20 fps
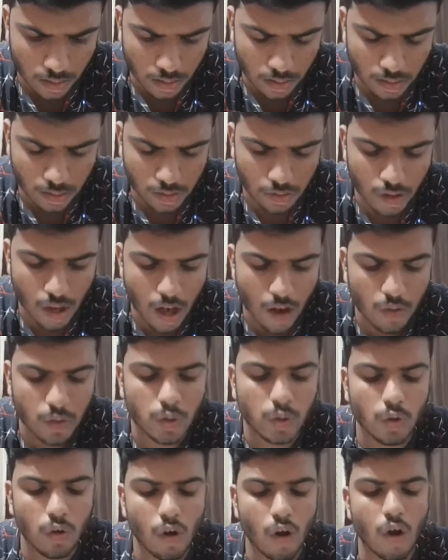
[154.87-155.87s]
You have
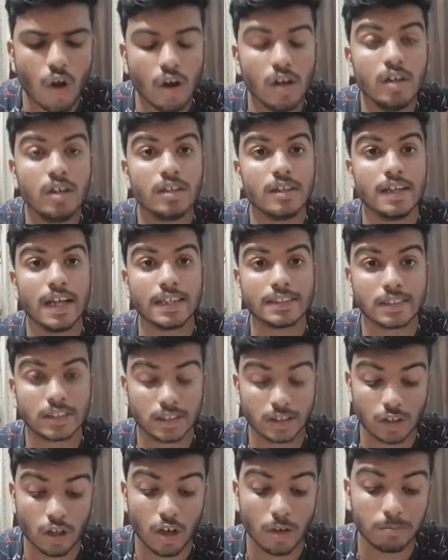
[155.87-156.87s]
to on
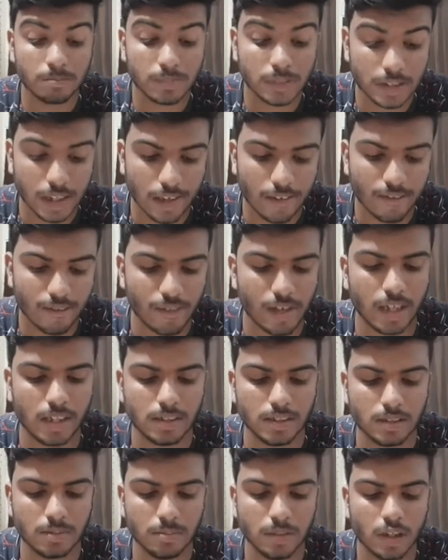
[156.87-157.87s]
desktop site friends,
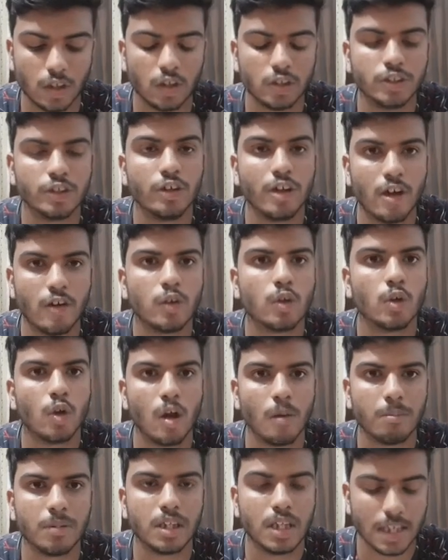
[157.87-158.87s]
because you have to
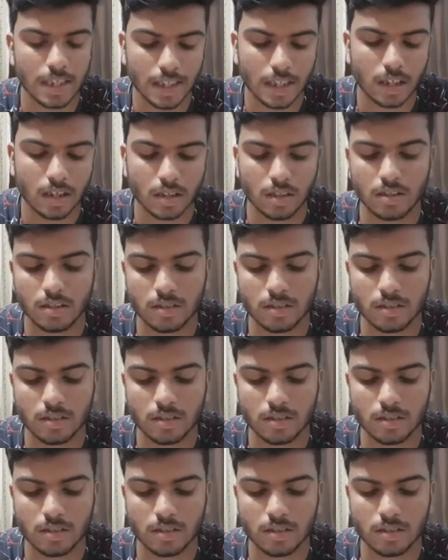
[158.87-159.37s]
copy the link.